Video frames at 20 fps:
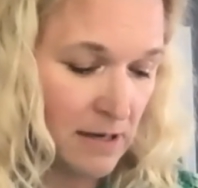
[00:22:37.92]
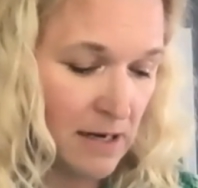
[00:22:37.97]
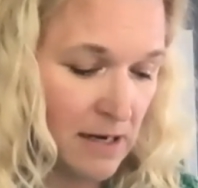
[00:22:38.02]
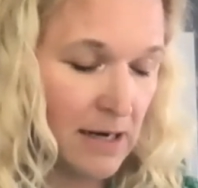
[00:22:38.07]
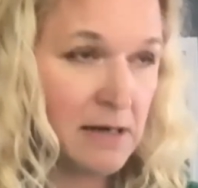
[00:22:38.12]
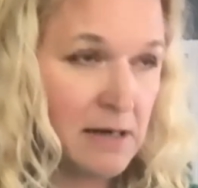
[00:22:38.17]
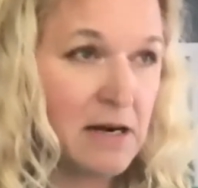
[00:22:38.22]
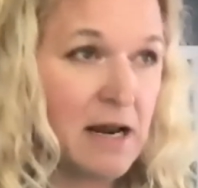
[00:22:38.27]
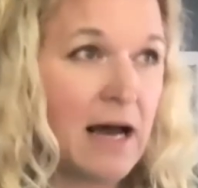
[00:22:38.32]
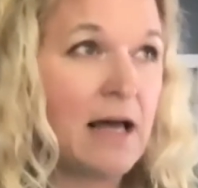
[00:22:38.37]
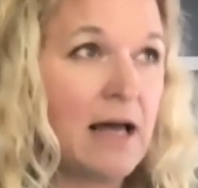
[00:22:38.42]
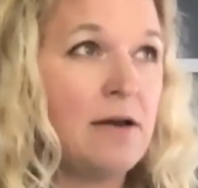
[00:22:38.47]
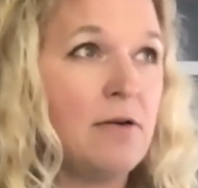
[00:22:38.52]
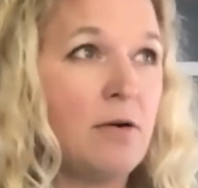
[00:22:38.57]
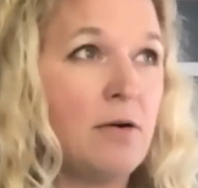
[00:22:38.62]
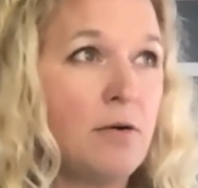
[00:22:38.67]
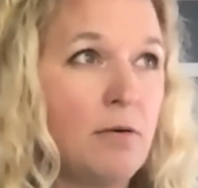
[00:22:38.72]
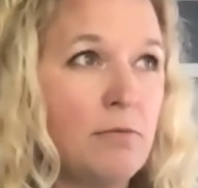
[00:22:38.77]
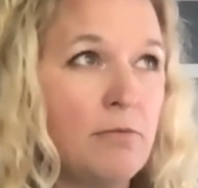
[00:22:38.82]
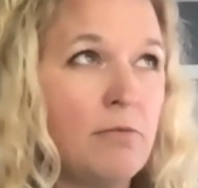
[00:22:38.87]
not
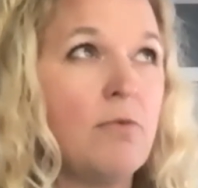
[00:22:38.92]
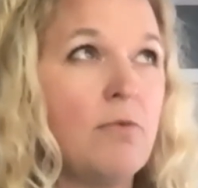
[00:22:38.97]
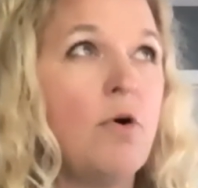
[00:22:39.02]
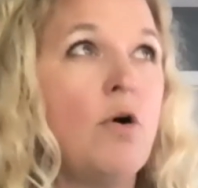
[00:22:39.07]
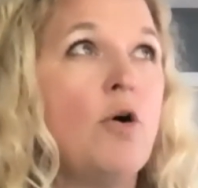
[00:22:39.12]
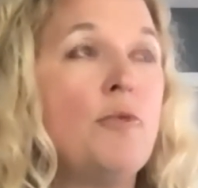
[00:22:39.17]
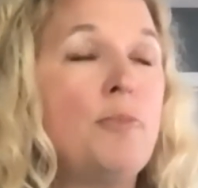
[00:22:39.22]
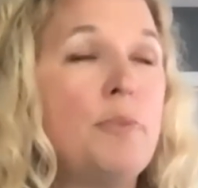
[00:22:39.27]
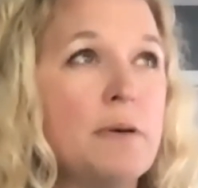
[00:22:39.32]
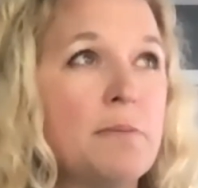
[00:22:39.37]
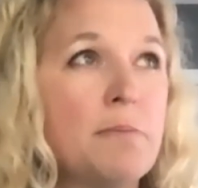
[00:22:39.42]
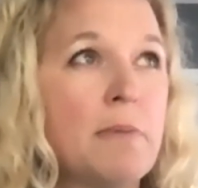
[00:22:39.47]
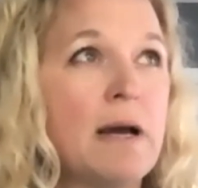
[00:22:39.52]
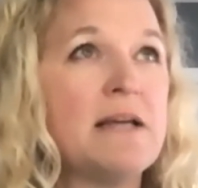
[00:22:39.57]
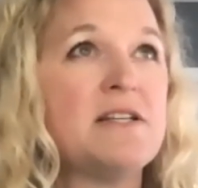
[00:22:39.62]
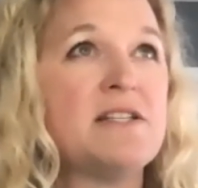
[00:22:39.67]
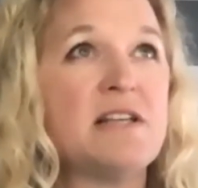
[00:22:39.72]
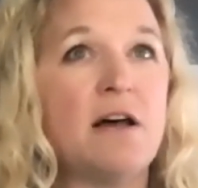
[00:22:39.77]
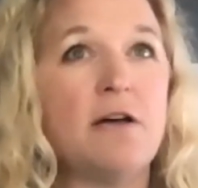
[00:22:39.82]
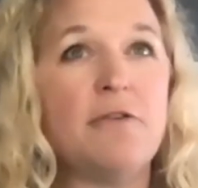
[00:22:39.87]
open
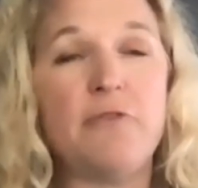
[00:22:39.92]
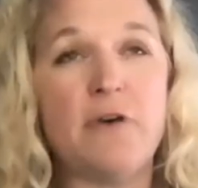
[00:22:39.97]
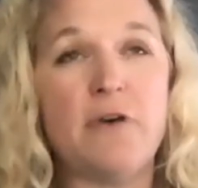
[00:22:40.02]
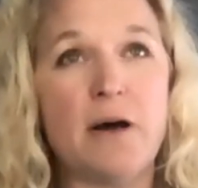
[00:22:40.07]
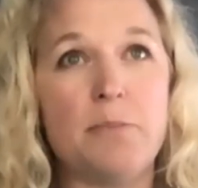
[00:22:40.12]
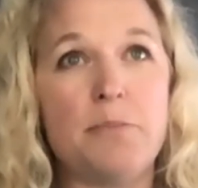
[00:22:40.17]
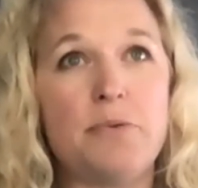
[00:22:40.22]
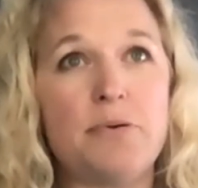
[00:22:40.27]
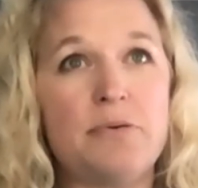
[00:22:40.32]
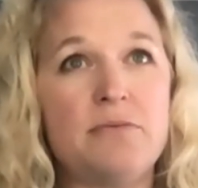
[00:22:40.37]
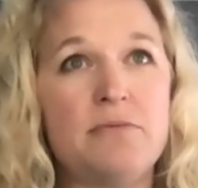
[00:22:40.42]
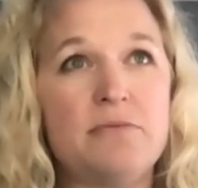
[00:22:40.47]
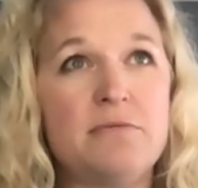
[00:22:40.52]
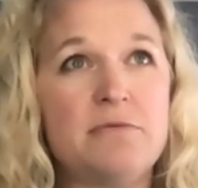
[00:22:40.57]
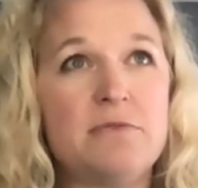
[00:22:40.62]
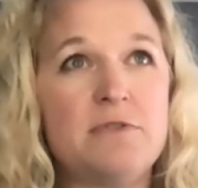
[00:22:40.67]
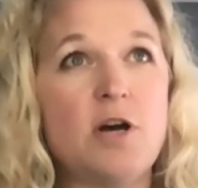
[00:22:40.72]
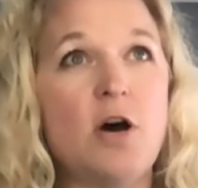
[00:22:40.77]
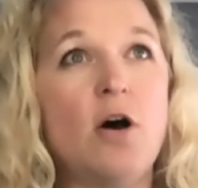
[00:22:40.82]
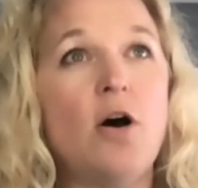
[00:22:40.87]
myself up
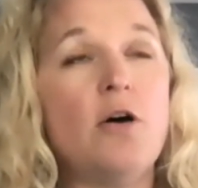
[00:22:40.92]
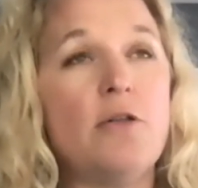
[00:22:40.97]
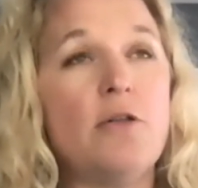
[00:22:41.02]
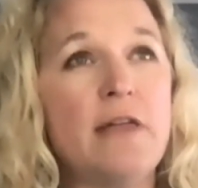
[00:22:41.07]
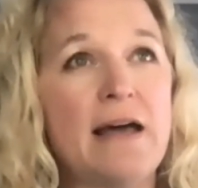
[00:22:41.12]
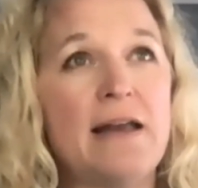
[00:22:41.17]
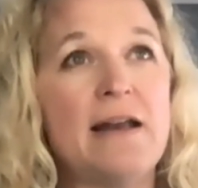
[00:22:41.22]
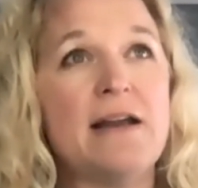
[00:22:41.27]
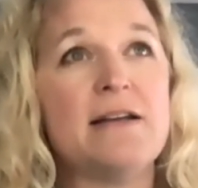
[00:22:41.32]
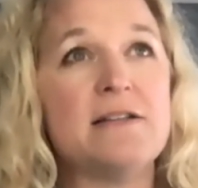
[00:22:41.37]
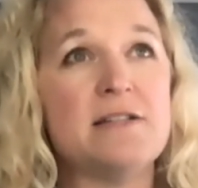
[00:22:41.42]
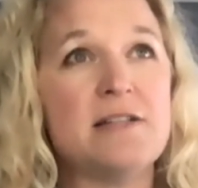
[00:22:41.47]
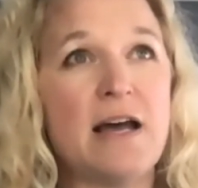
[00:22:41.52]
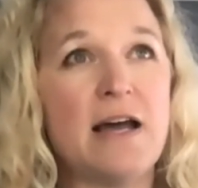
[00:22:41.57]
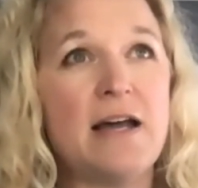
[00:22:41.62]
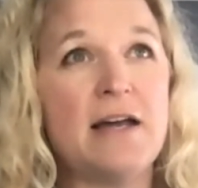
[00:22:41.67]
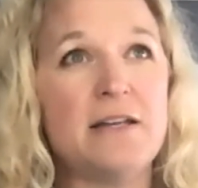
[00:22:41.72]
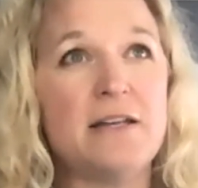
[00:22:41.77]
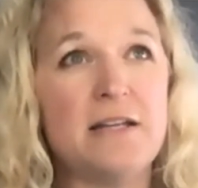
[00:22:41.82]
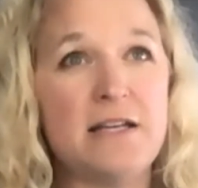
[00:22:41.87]
to all that
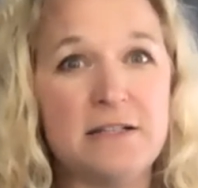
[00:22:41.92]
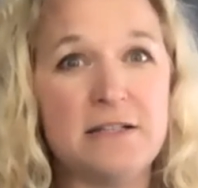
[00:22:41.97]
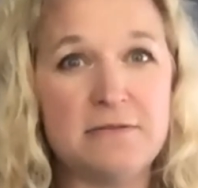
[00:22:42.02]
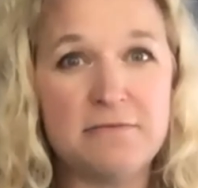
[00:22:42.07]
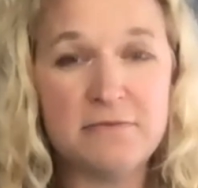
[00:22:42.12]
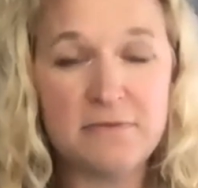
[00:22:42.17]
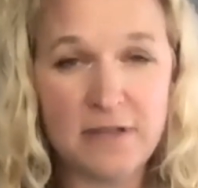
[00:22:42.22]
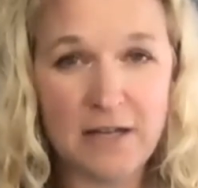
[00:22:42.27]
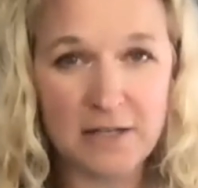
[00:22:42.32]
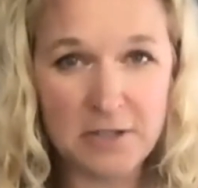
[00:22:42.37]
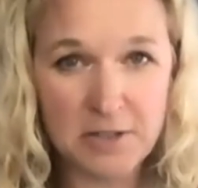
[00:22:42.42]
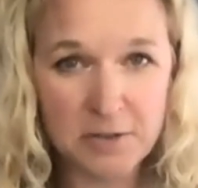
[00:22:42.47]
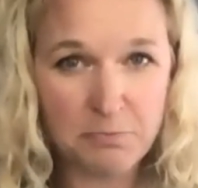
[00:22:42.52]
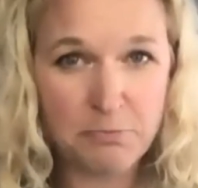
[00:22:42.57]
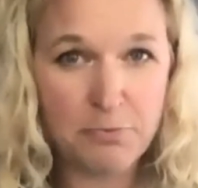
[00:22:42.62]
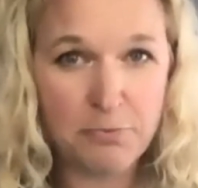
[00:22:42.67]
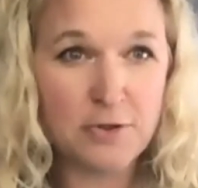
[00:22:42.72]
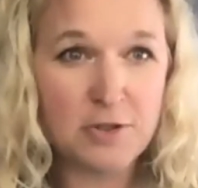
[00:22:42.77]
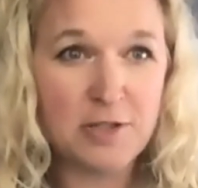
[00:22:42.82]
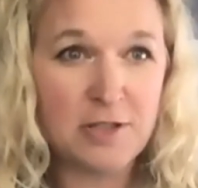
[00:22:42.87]
anxiety. I
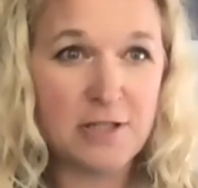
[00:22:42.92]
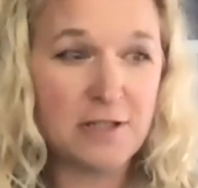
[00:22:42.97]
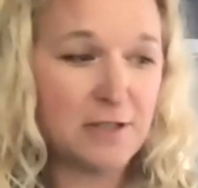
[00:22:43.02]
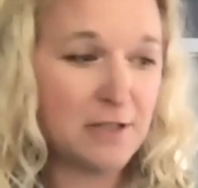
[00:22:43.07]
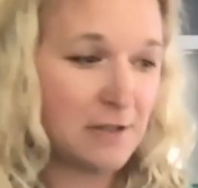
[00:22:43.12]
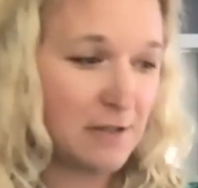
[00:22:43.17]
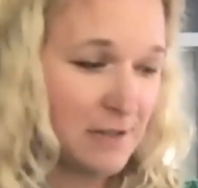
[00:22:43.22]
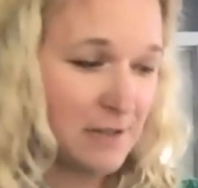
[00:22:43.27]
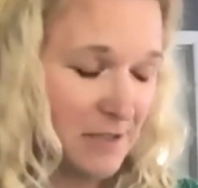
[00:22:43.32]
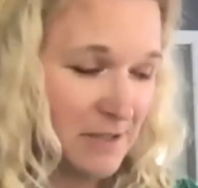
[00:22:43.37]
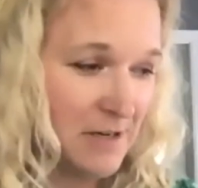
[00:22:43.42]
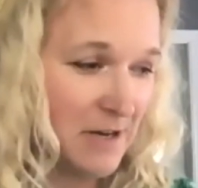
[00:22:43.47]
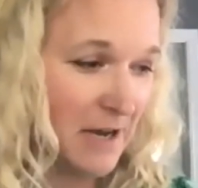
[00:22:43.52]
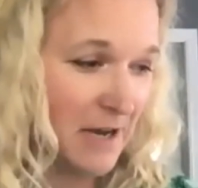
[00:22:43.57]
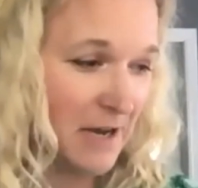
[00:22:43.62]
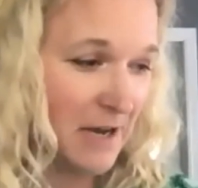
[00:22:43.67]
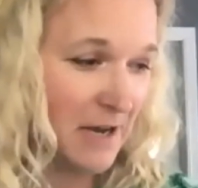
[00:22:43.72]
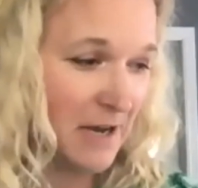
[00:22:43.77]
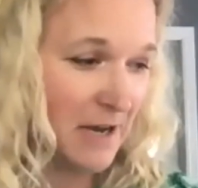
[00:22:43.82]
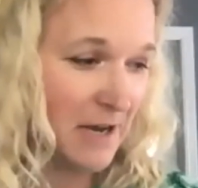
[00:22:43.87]
just pushed into the
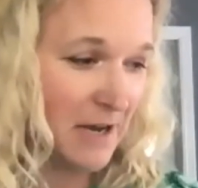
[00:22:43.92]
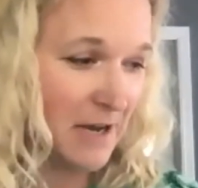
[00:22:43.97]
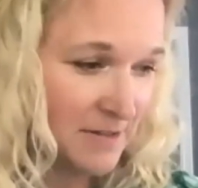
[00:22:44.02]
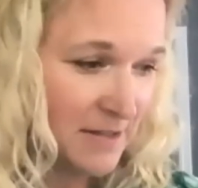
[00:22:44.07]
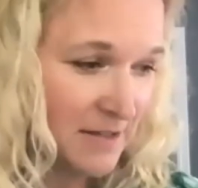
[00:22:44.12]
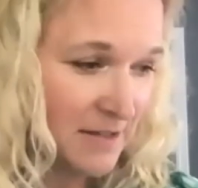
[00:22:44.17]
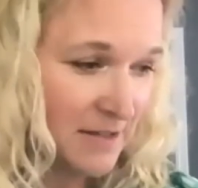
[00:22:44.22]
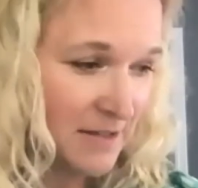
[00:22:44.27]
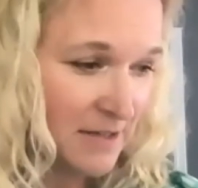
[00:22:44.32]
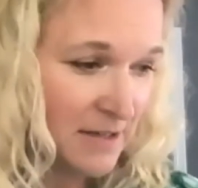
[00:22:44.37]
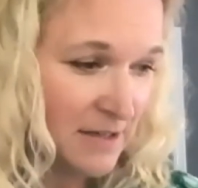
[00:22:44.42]
denial.